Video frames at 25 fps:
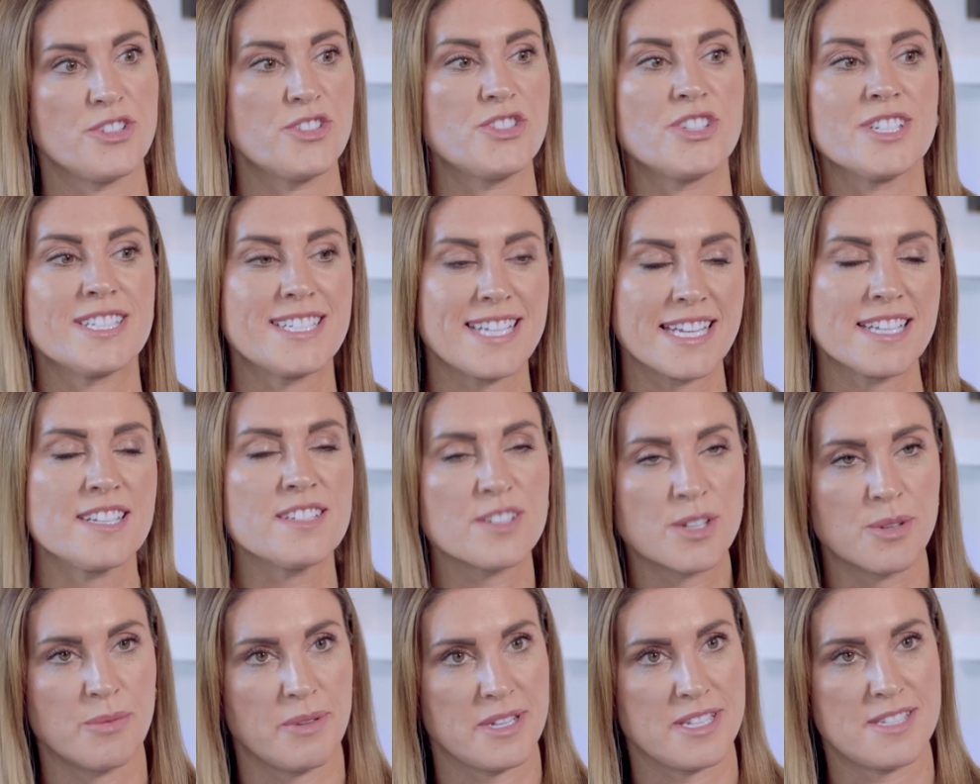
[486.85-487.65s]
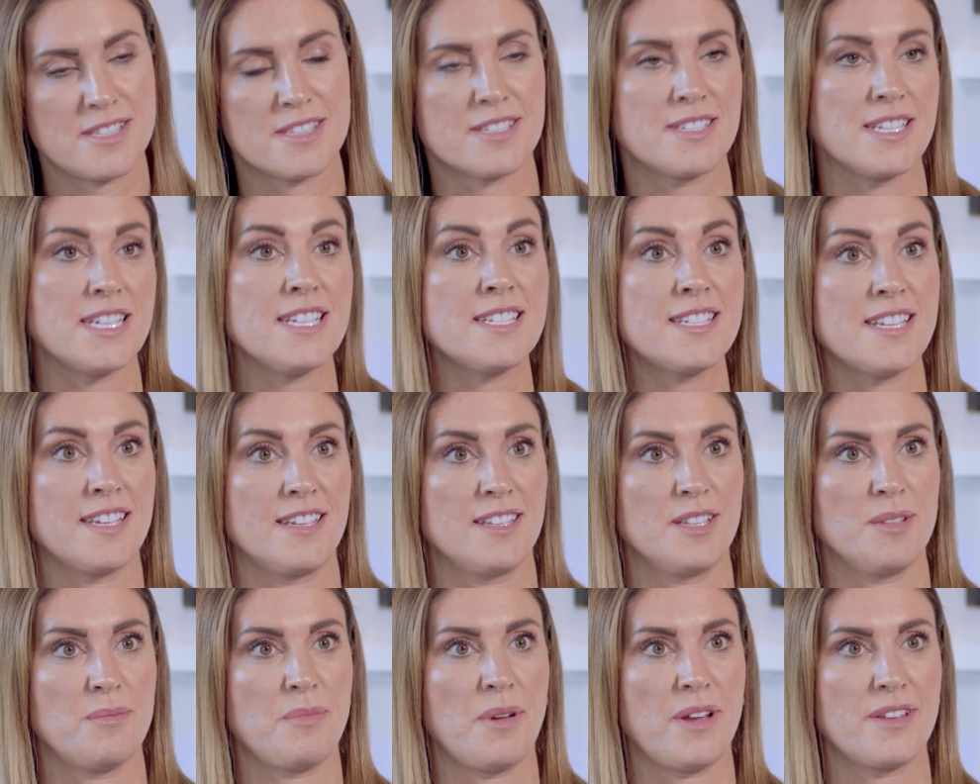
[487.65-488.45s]
She didn't go into the
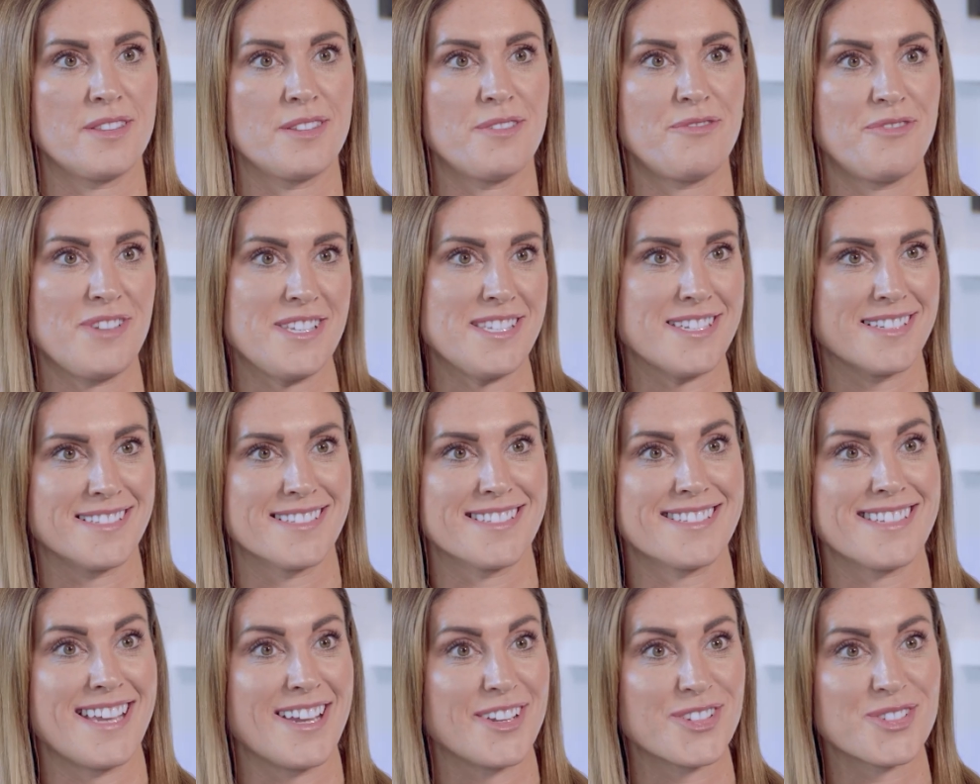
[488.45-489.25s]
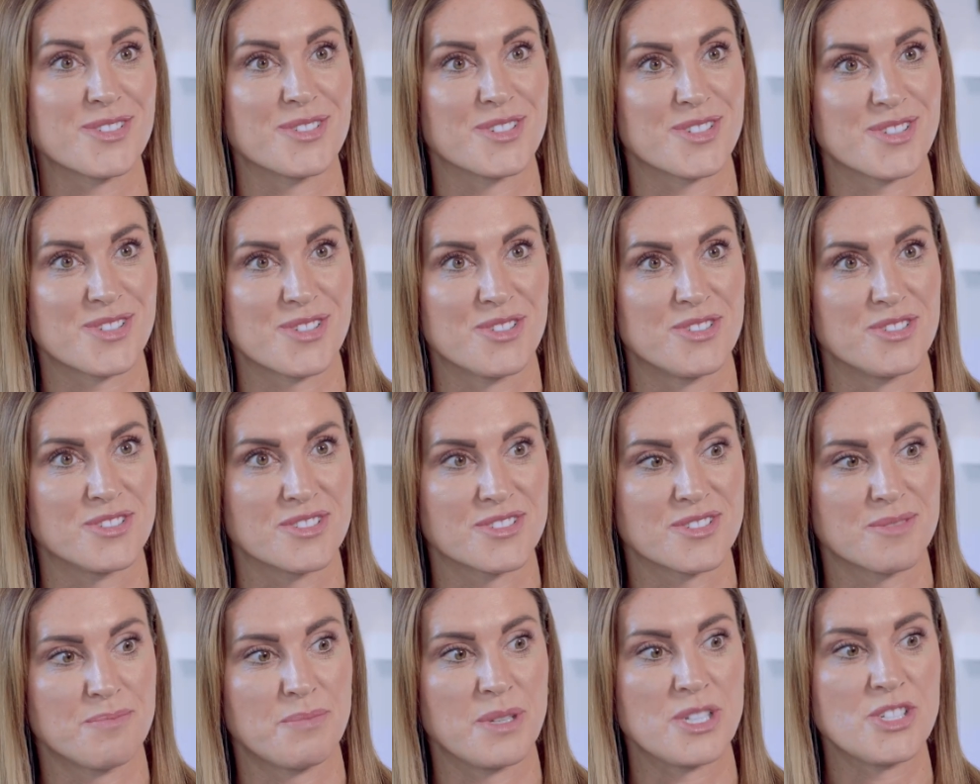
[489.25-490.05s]
detail about the physical sexual
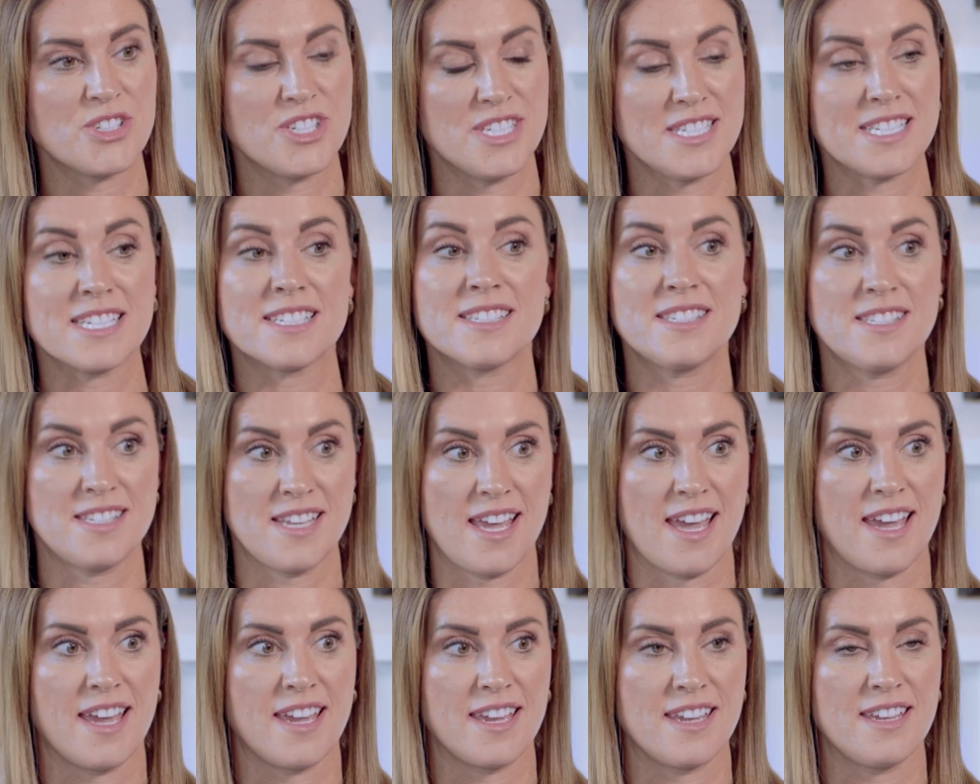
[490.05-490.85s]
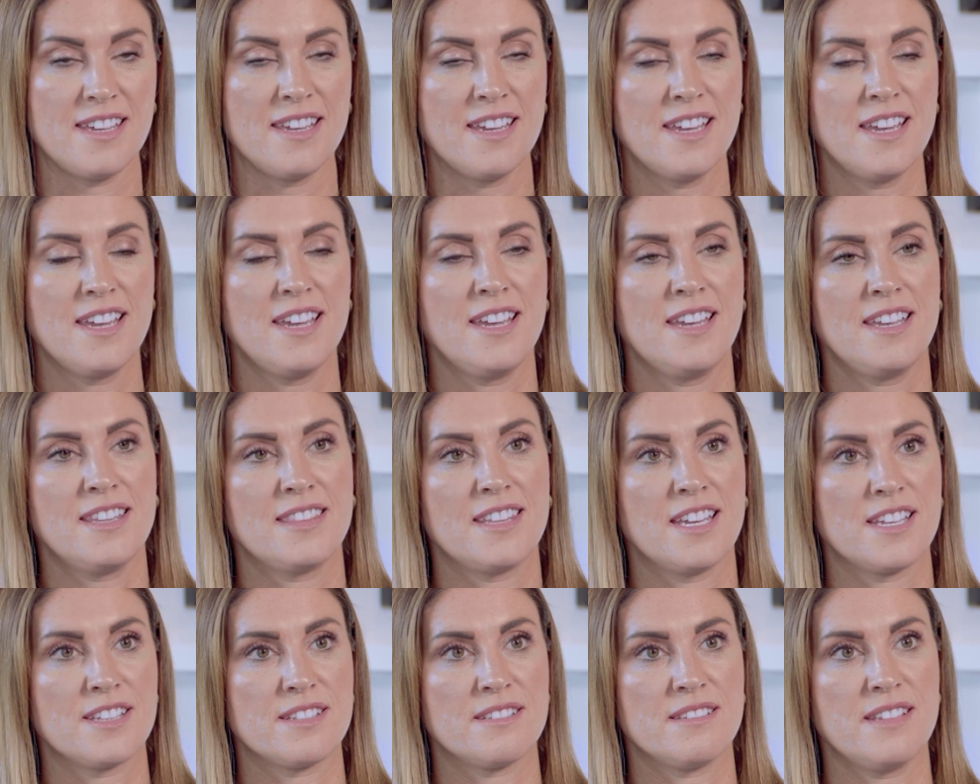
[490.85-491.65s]
assault, but she did say
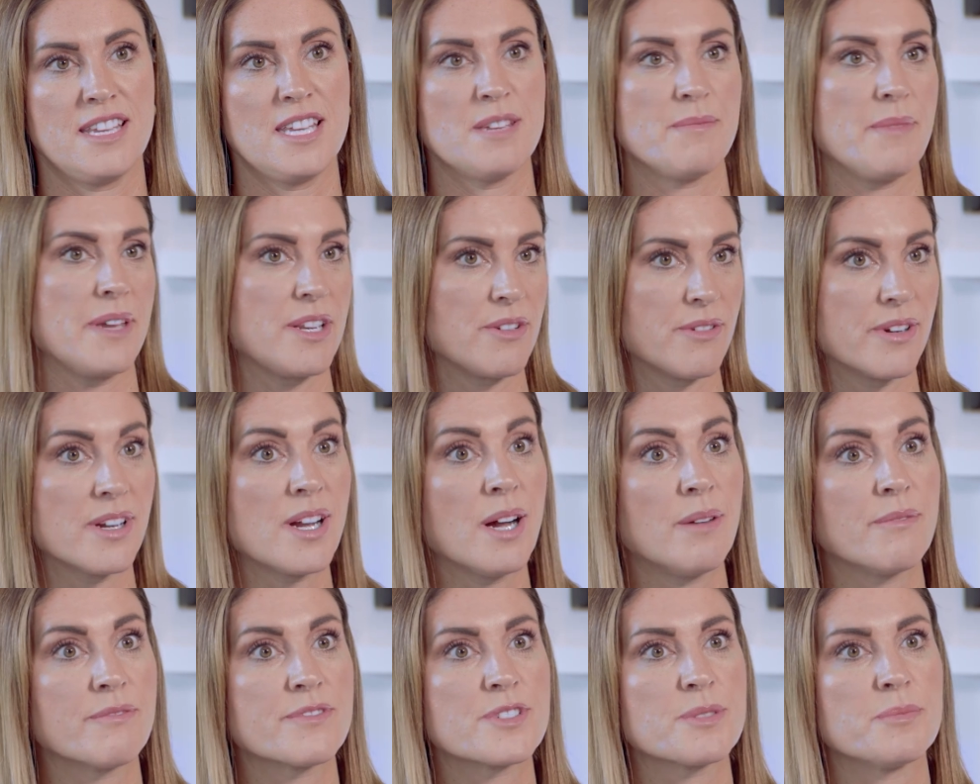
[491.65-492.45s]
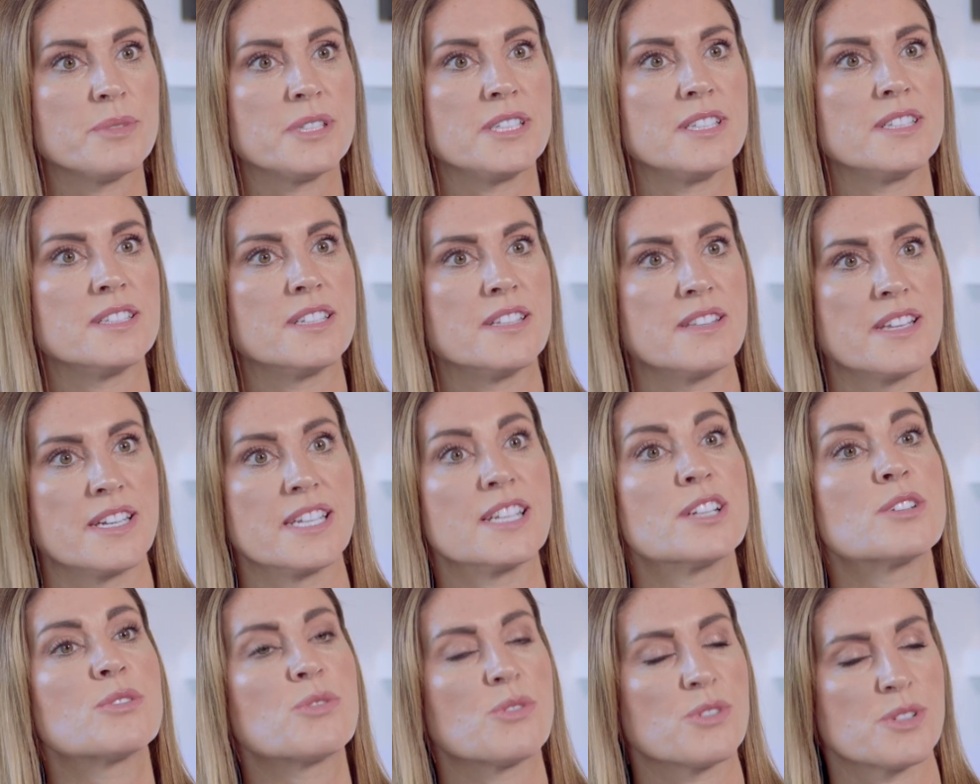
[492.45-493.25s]
that he made her uncomfortable and that
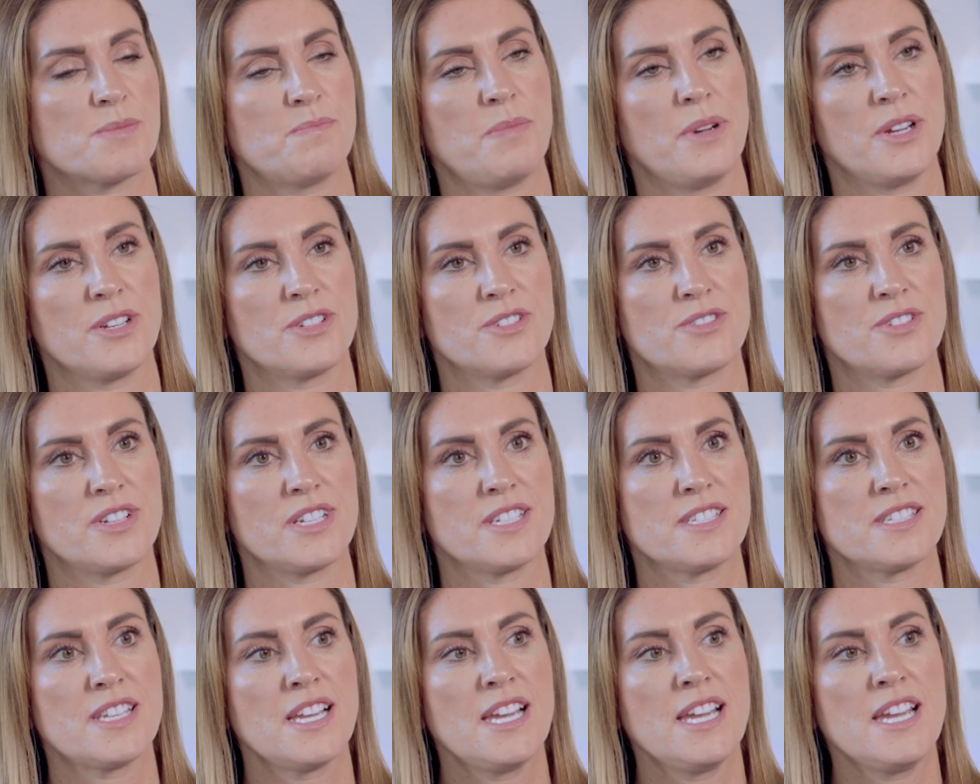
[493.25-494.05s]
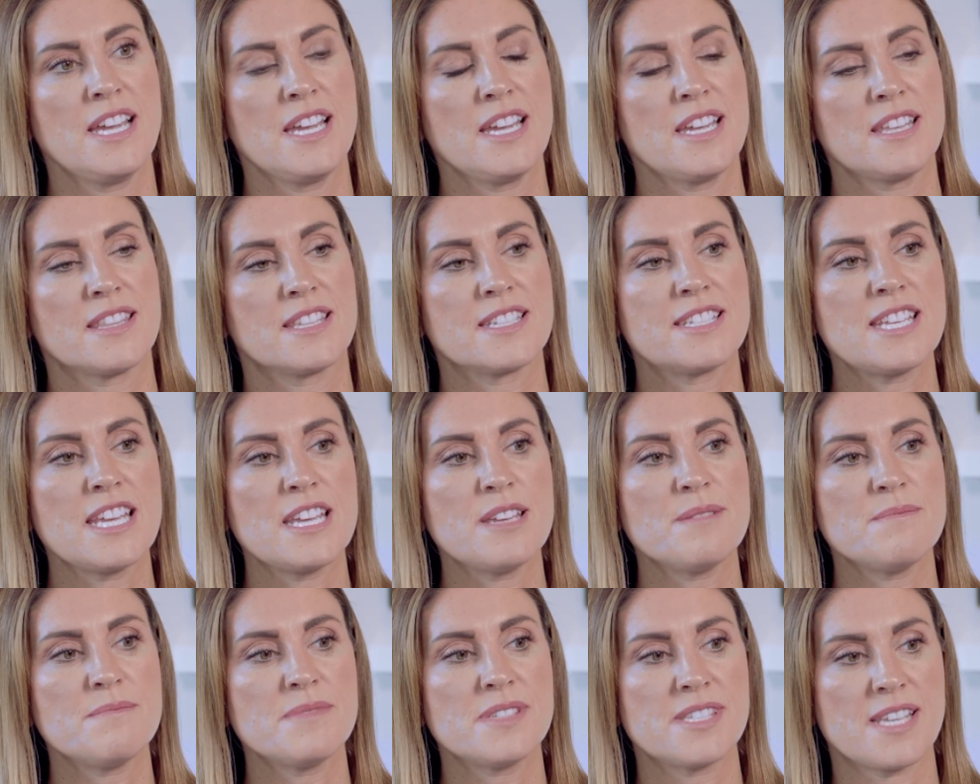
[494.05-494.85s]
he'd crossed boundaries. The
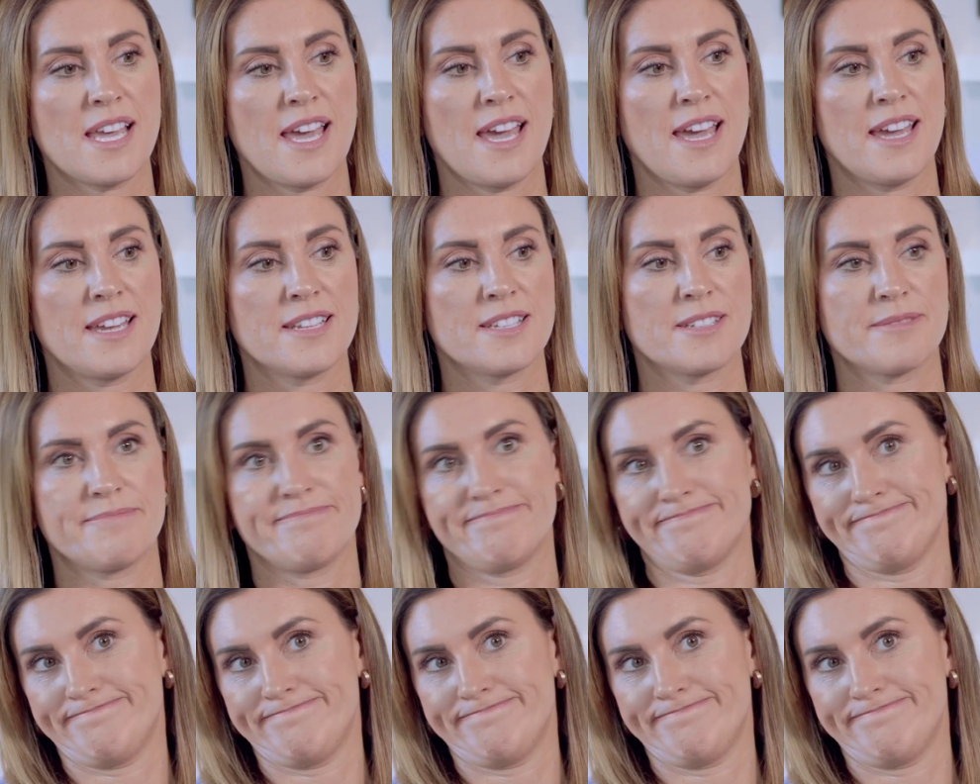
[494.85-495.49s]
team said,